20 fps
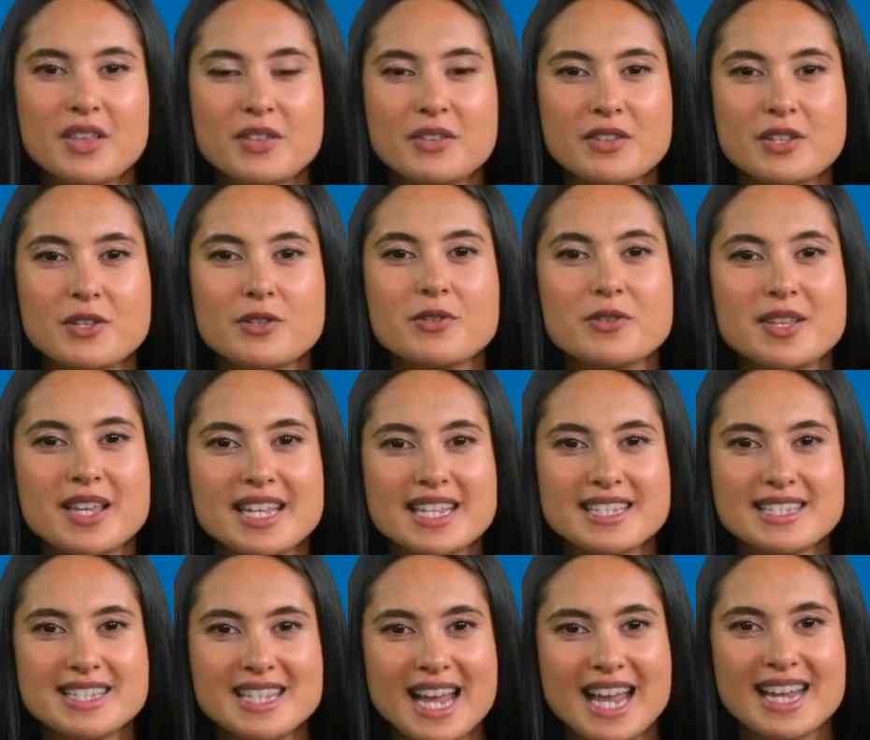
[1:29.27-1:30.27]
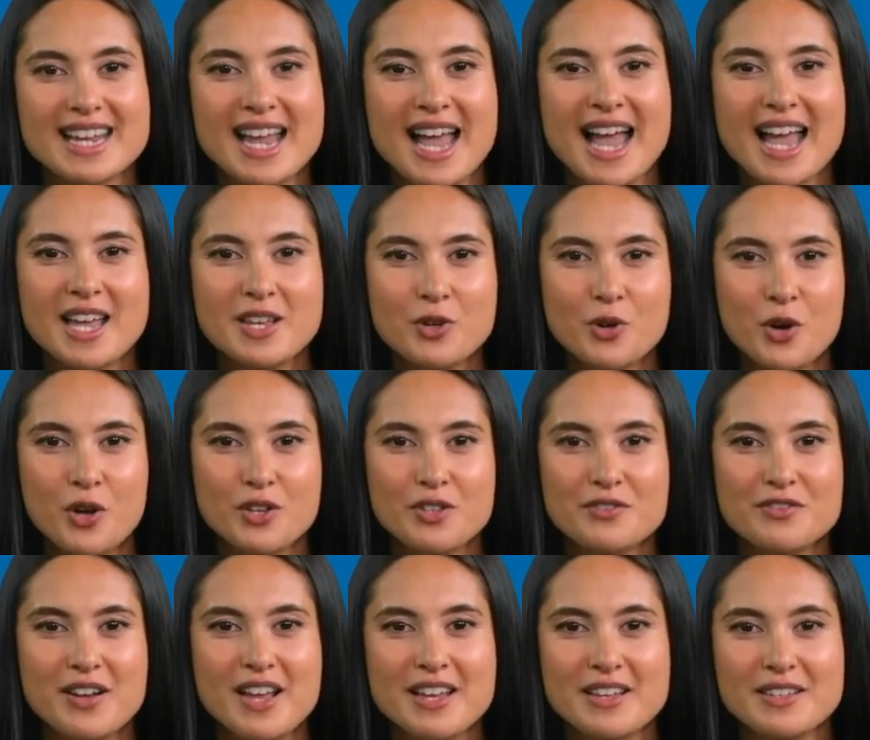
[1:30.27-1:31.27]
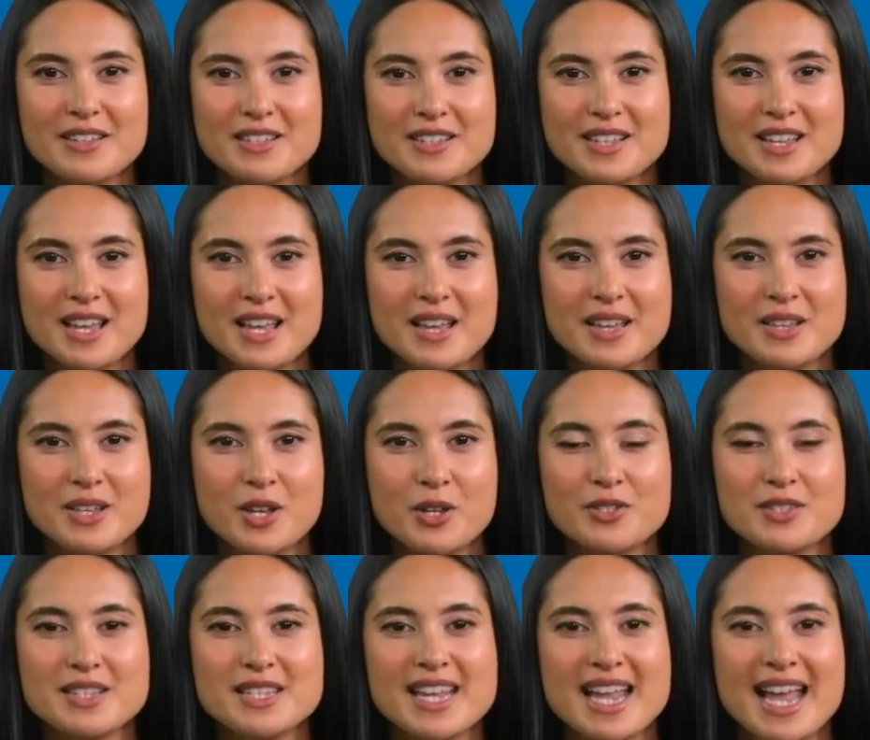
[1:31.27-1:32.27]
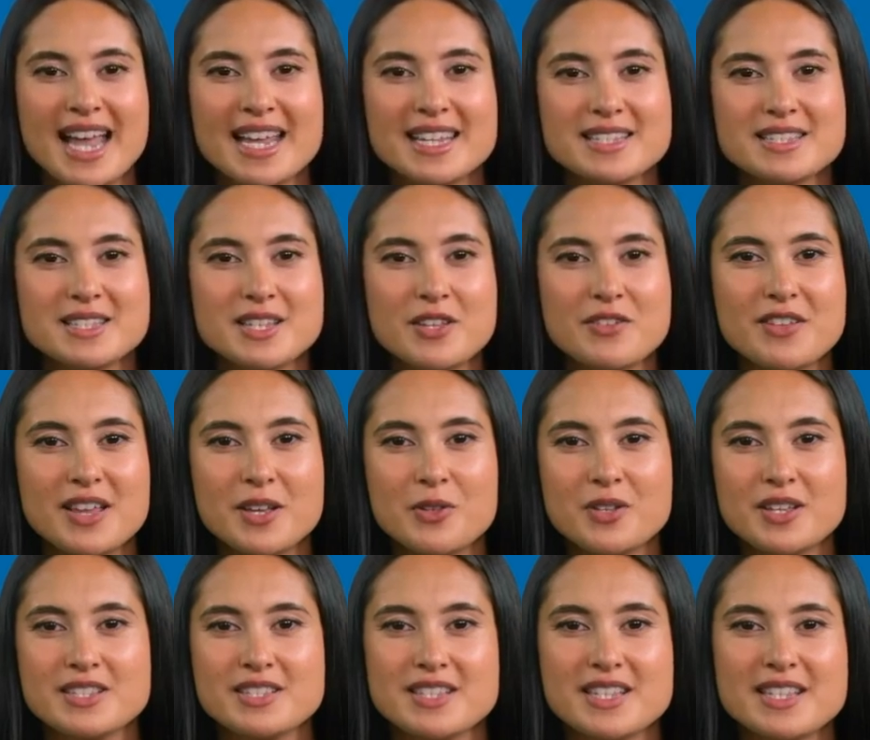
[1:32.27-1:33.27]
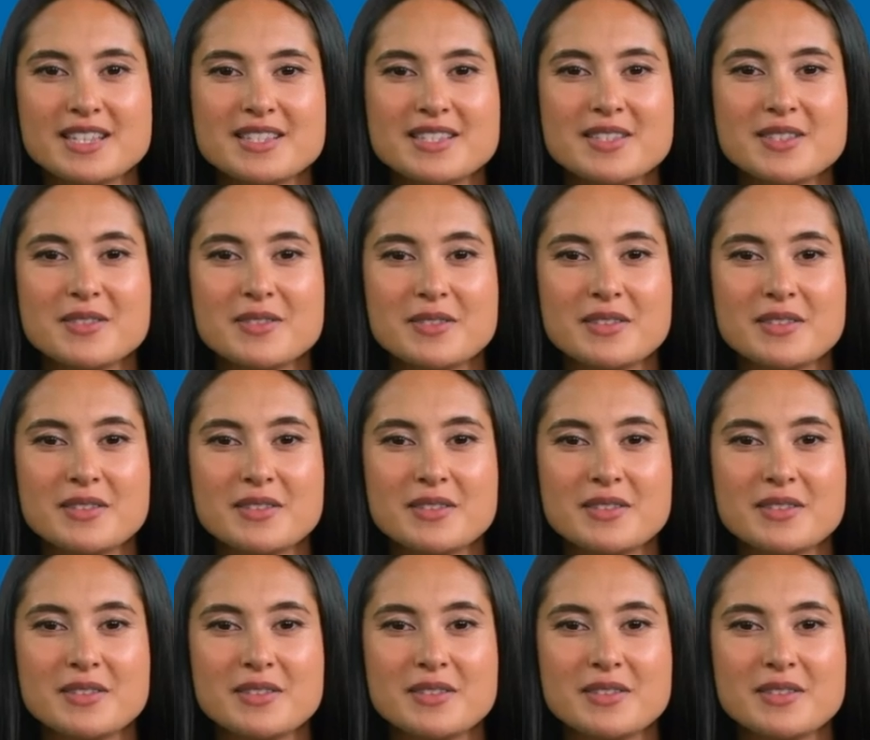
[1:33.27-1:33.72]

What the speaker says: view leads, and add qualifiers, notes, and survey questions.